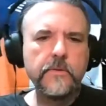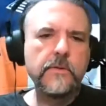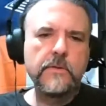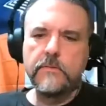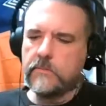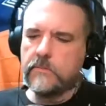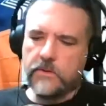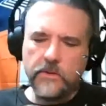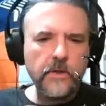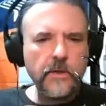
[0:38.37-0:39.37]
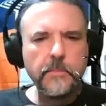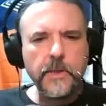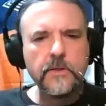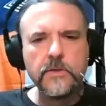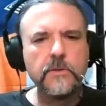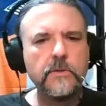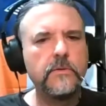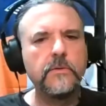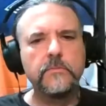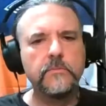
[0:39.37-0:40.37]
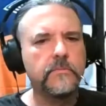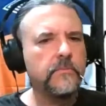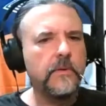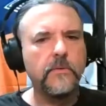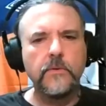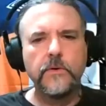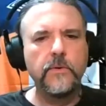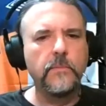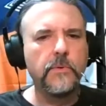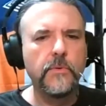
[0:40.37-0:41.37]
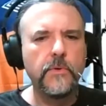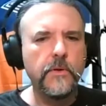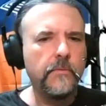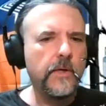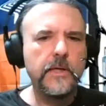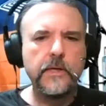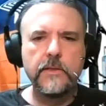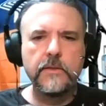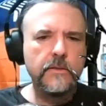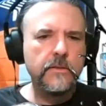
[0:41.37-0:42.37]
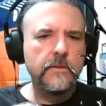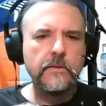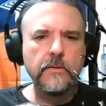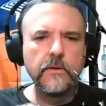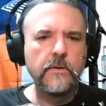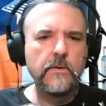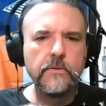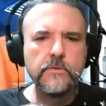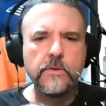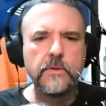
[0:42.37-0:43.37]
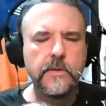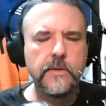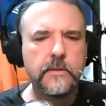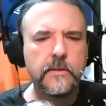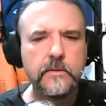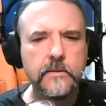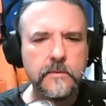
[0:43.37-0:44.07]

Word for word: Let's just talk about you, like where you were born and raised and all those good things.